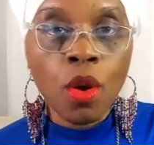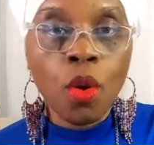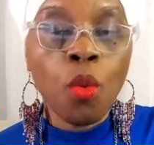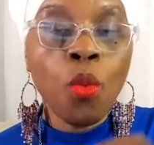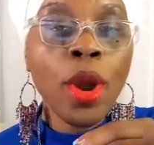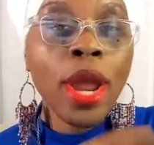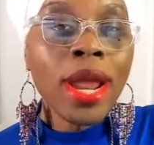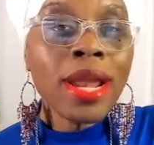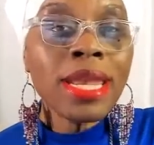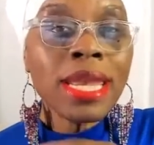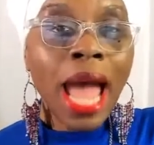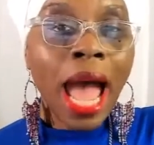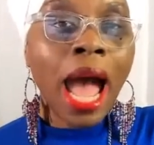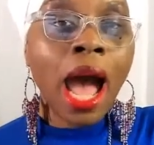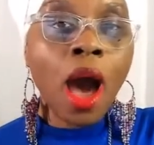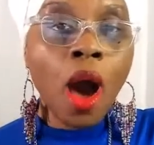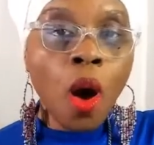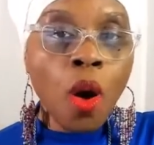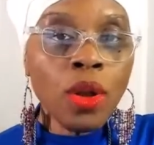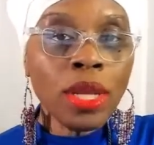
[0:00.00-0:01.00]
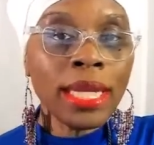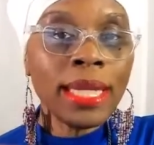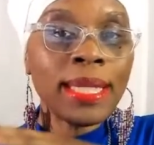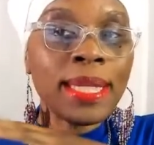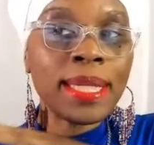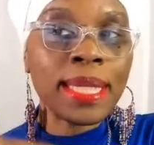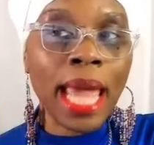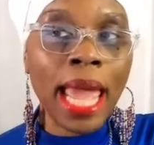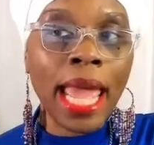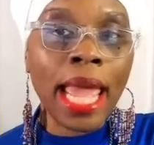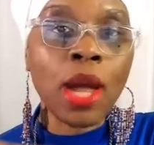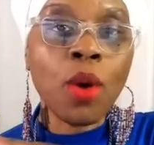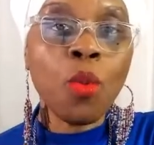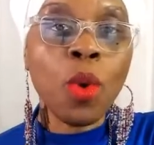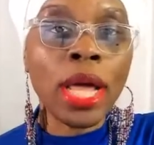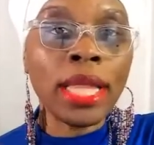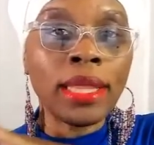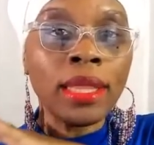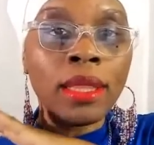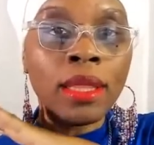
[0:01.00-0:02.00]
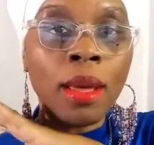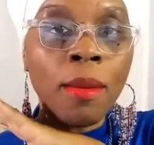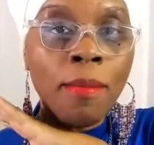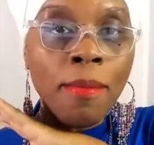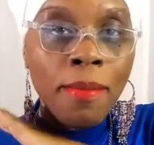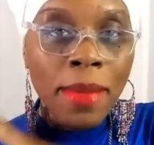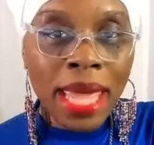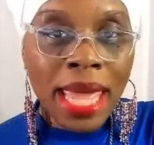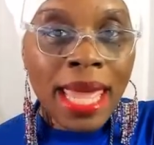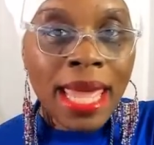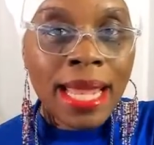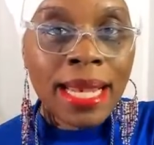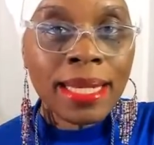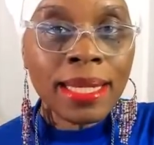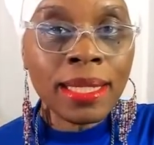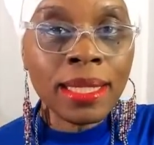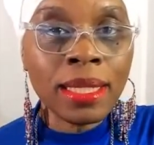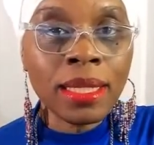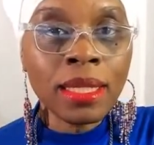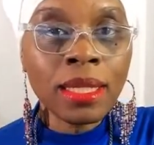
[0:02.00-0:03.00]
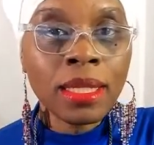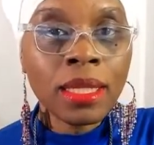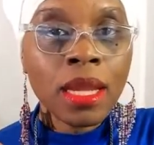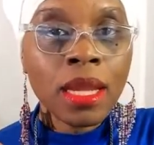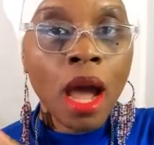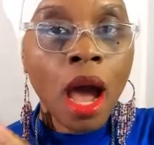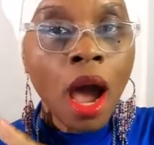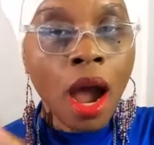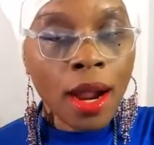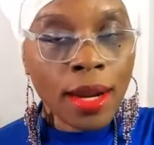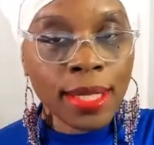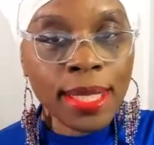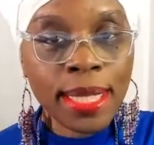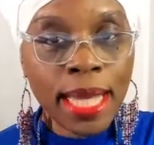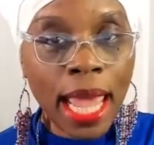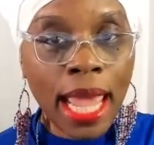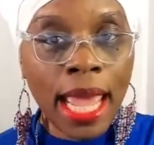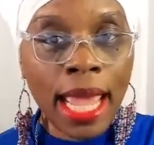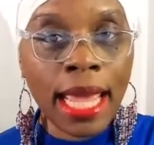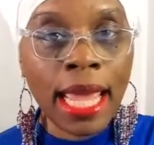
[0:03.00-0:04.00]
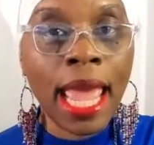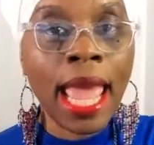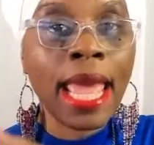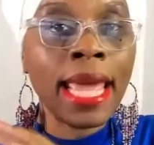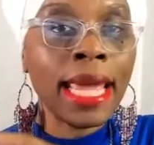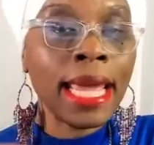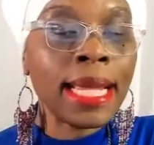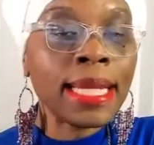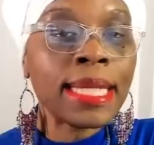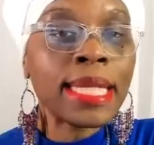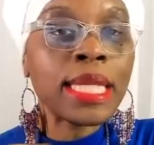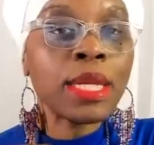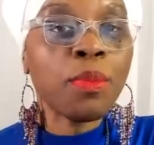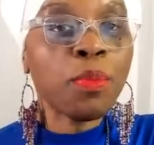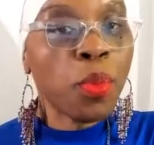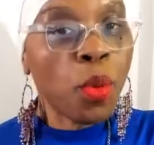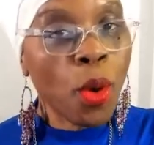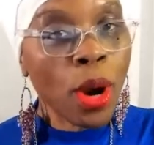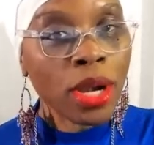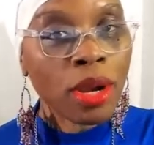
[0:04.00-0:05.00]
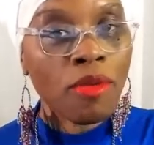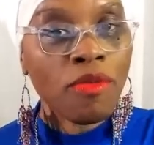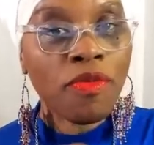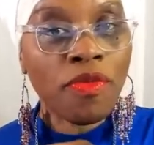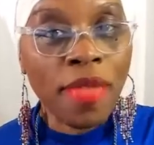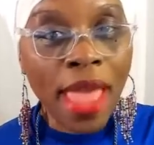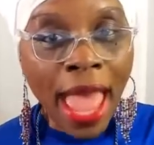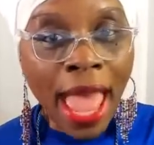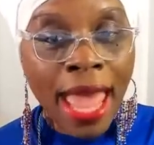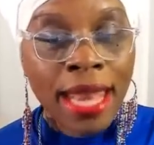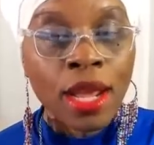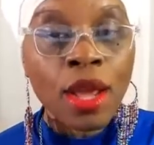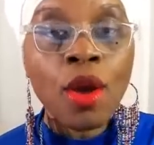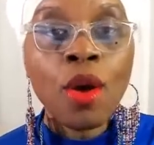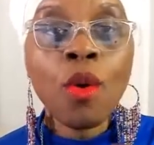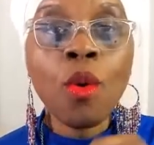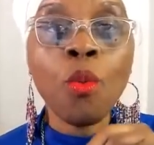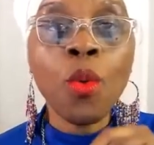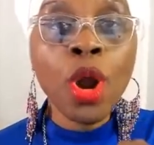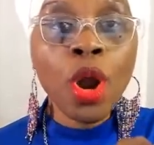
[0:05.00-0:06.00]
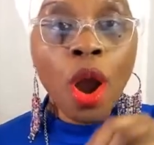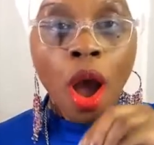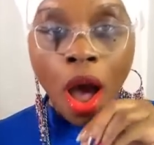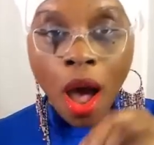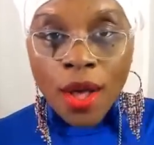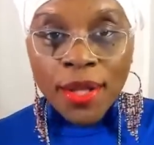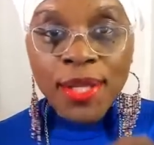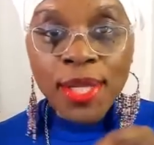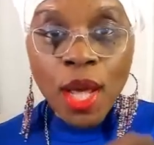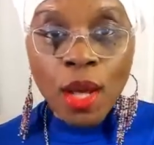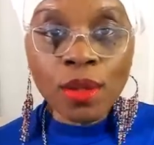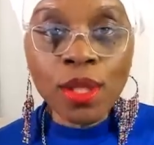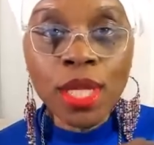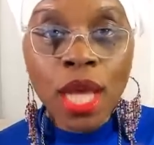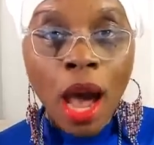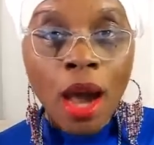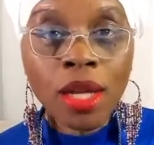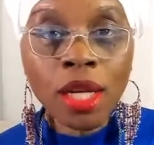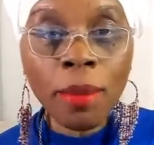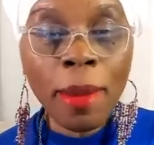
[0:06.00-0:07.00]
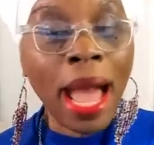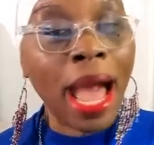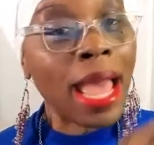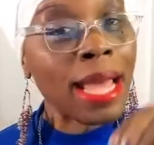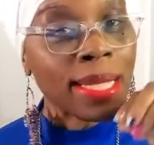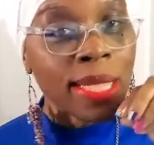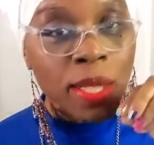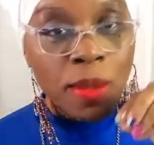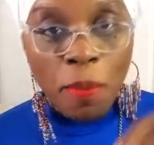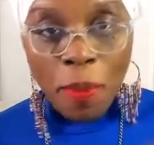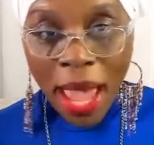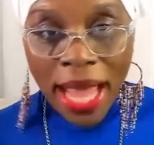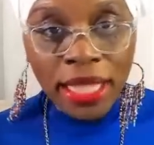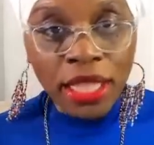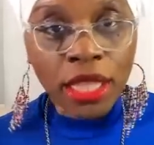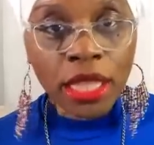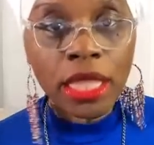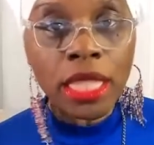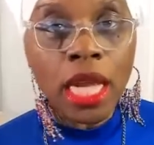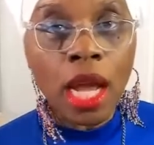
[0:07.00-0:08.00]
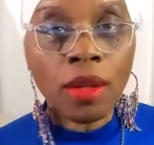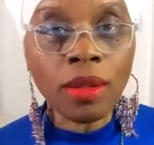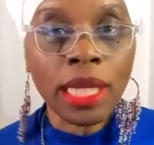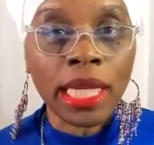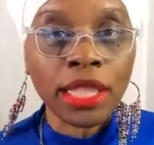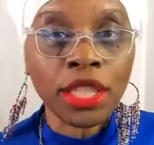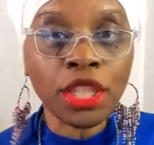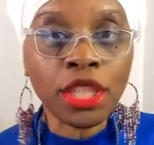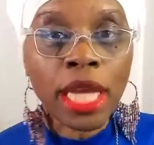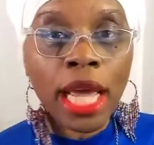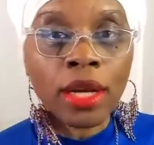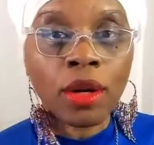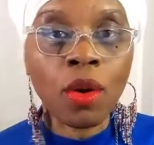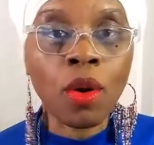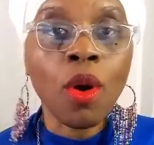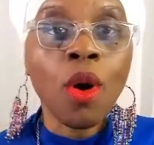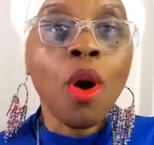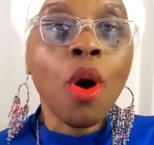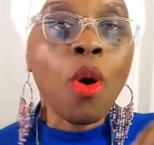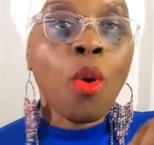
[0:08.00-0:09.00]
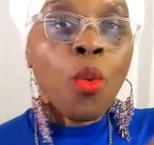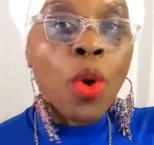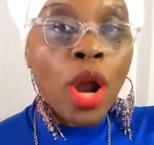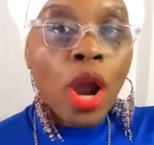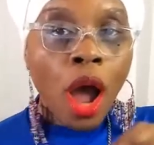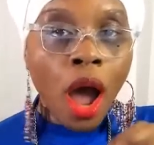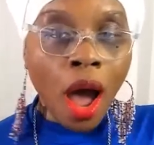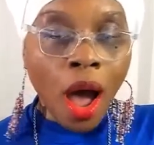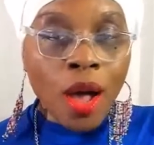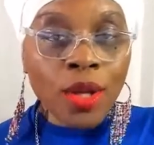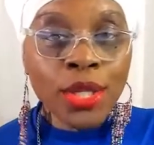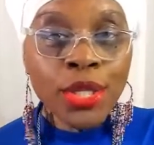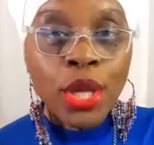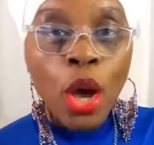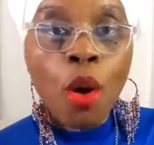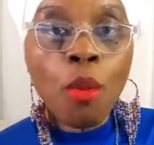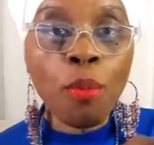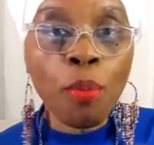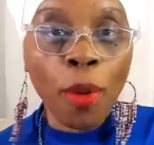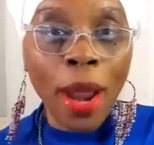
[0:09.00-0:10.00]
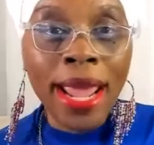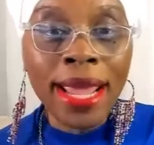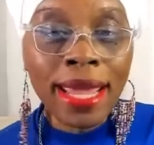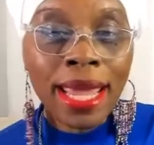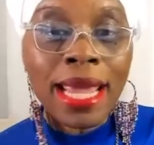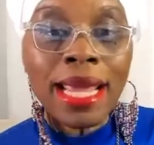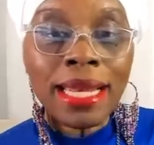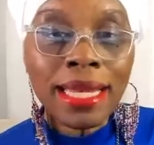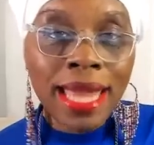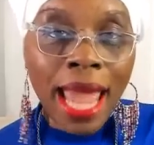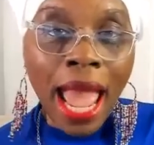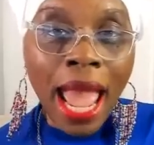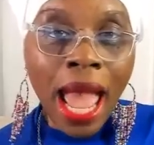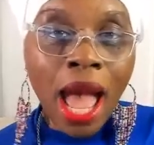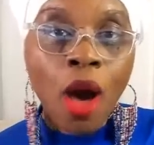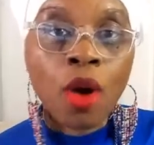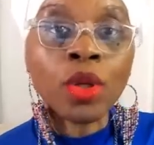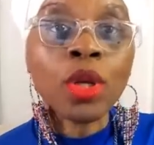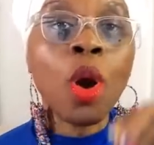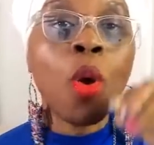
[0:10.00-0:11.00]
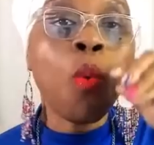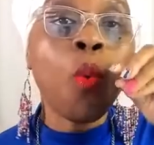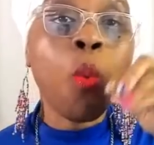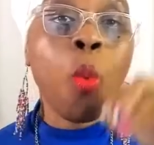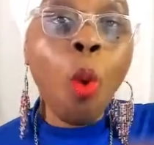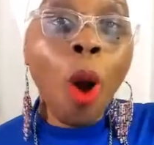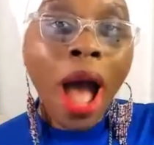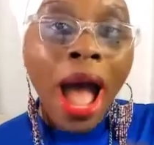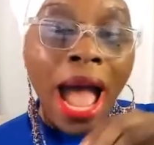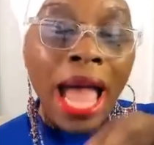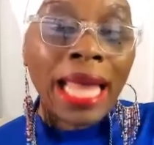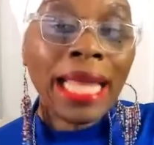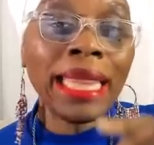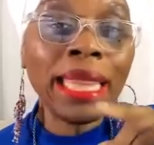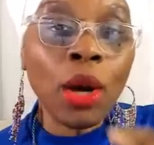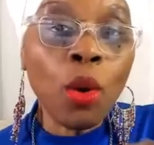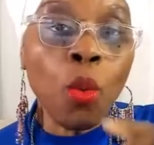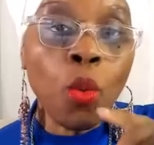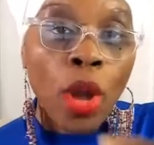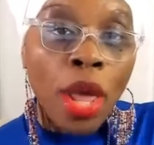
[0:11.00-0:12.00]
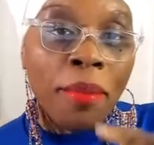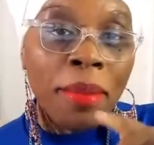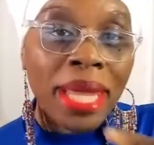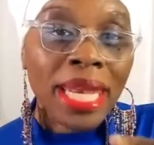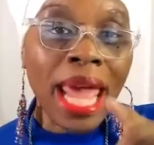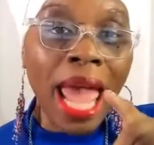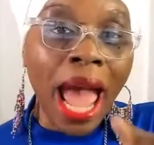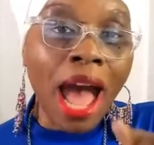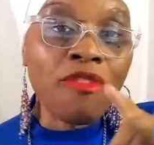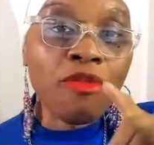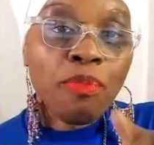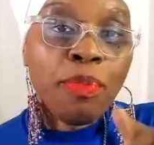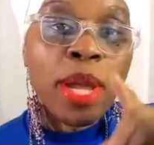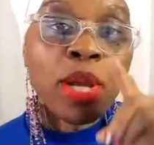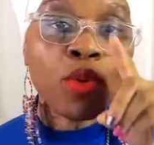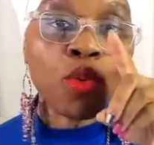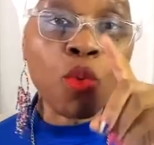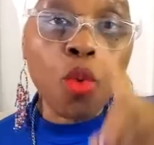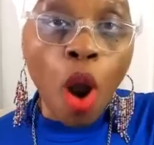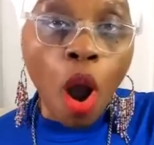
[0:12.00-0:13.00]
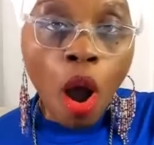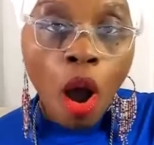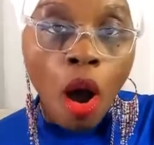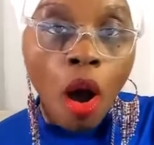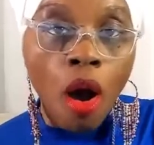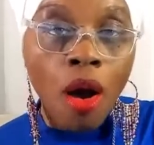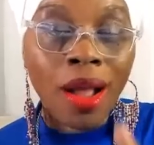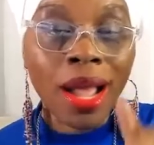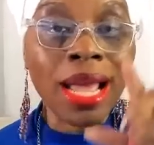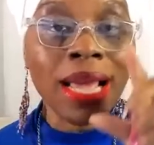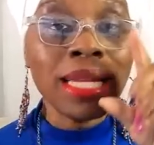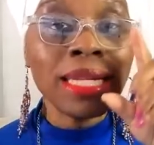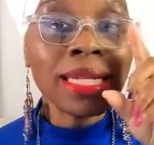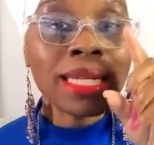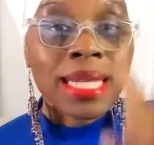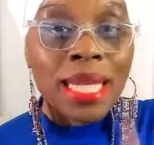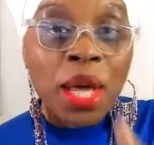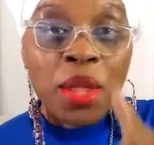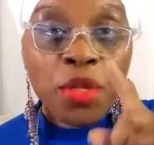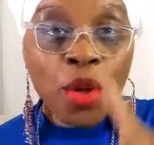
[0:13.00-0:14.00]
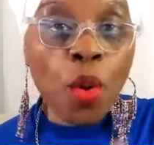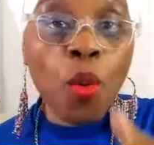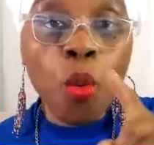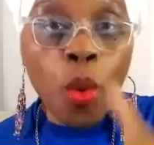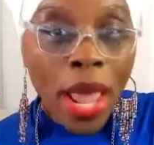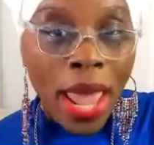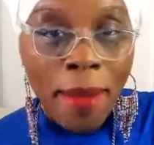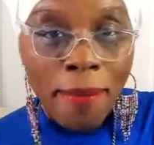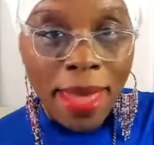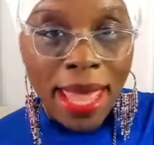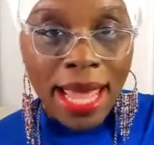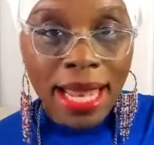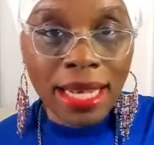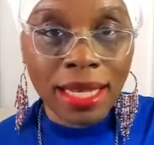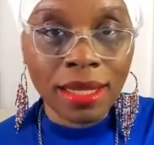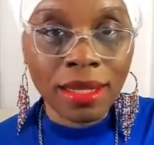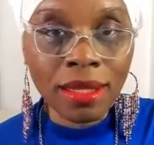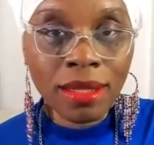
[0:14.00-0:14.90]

we're not only saying what the men are saying and in support of that, we're also talking about, especially on this channel, we're also breaking down why the women have been wrong to the women.